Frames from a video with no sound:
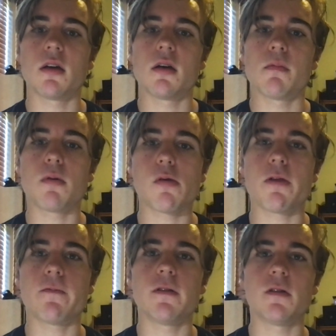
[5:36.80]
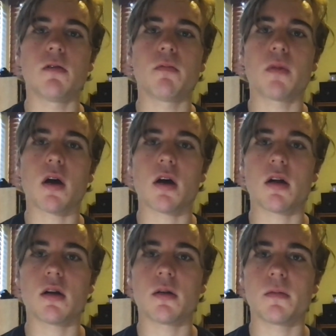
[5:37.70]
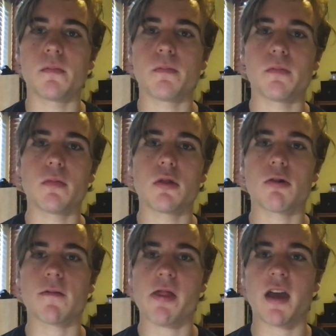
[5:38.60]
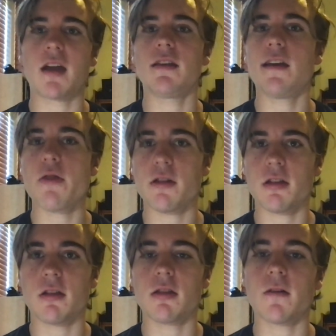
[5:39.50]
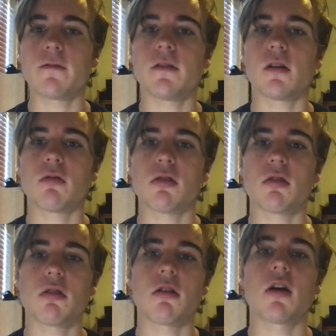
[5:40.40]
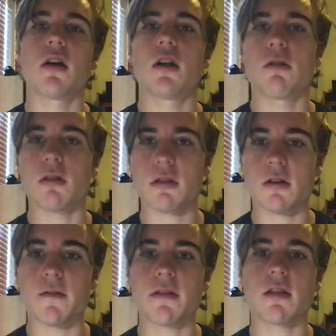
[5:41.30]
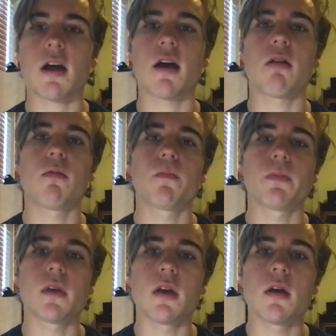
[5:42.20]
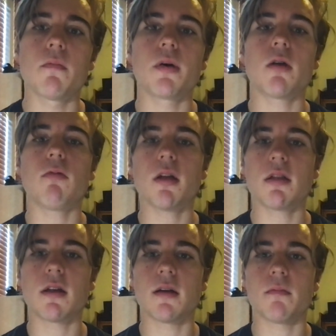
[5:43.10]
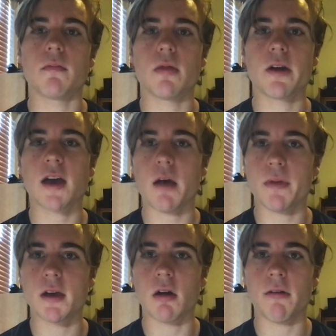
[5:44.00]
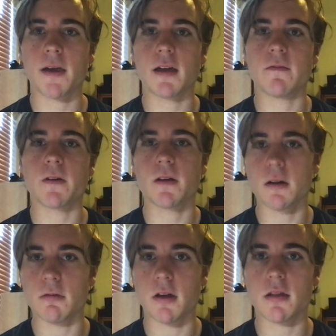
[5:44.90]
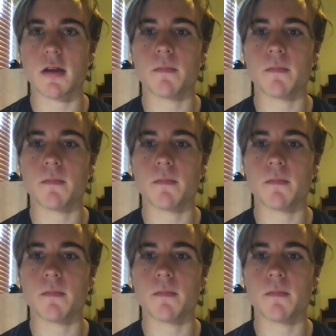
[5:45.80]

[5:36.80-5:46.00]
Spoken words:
both of whom are sort of the antithesis of Jones's reserved style. But it was him that got me going, and for good reason.